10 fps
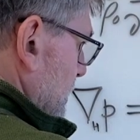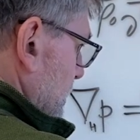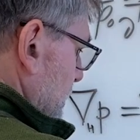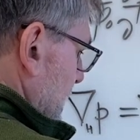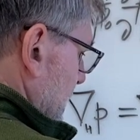
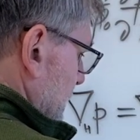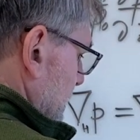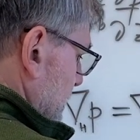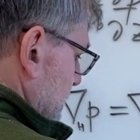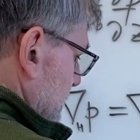grad
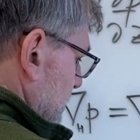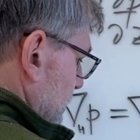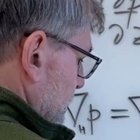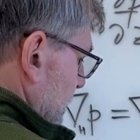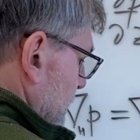
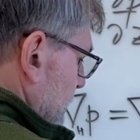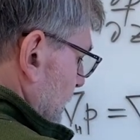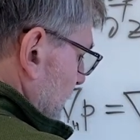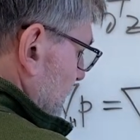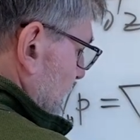horizontal
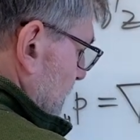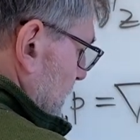of the